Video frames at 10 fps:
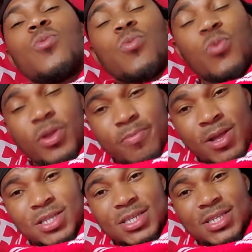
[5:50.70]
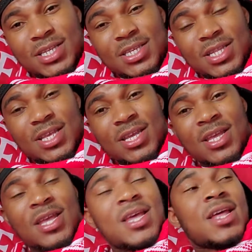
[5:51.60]
With Manchester City
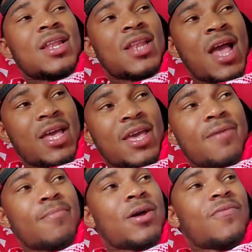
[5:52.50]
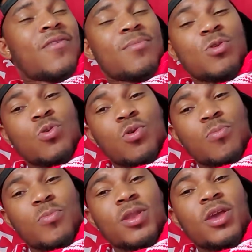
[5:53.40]
not get banned from
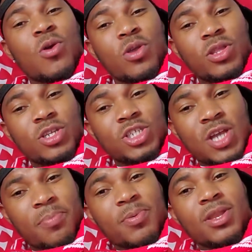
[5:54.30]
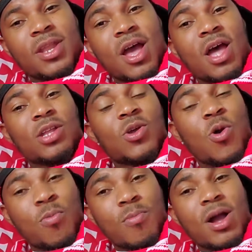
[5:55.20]
Europe, they're going to shop in and
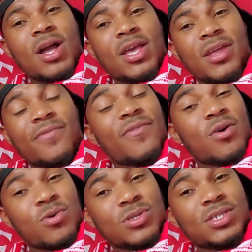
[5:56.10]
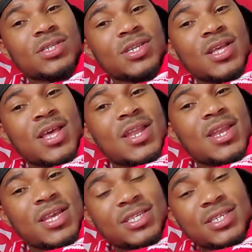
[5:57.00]
come back again for us
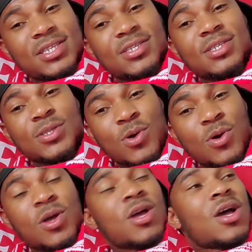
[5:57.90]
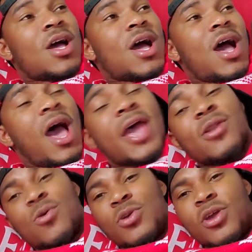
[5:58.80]
next season. So, I
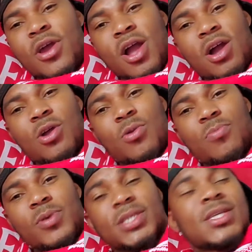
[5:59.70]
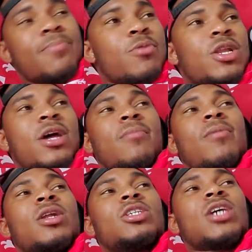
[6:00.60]
know Jurgen Klopp is a brilliant
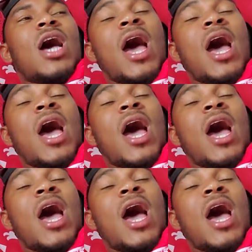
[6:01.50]
manager.